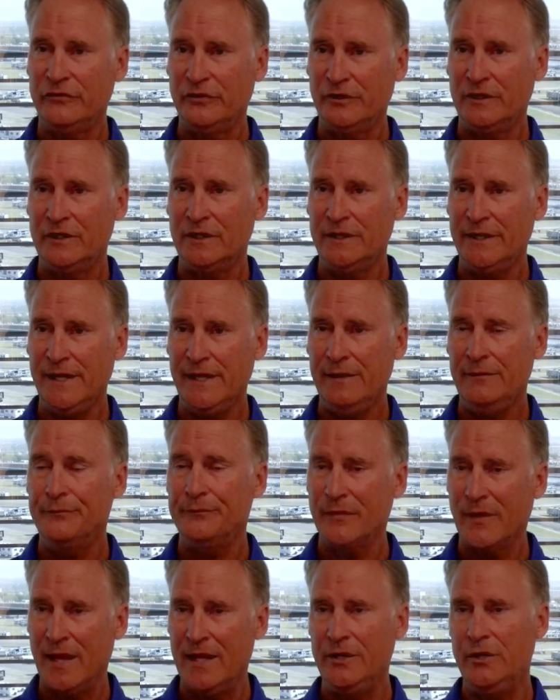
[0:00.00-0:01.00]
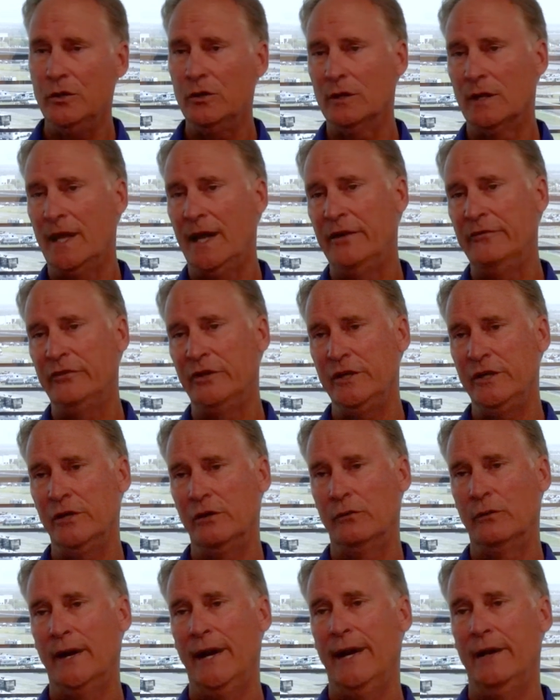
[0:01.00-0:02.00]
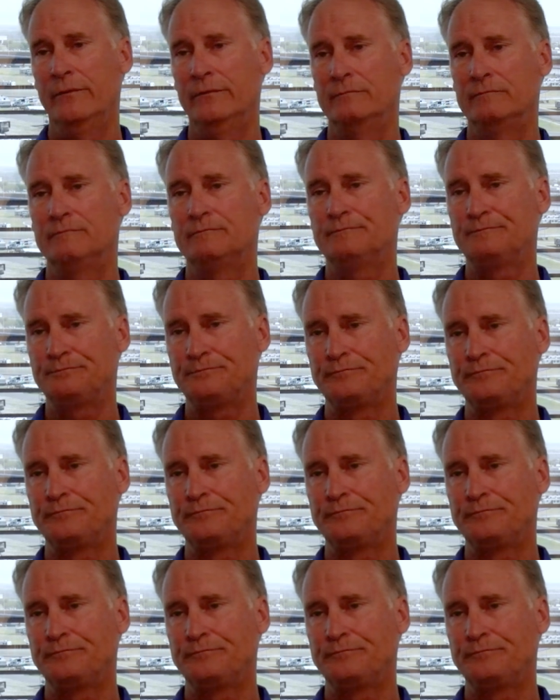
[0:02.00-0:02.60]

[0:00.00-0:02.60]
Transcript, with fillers: facility and utilize it year round?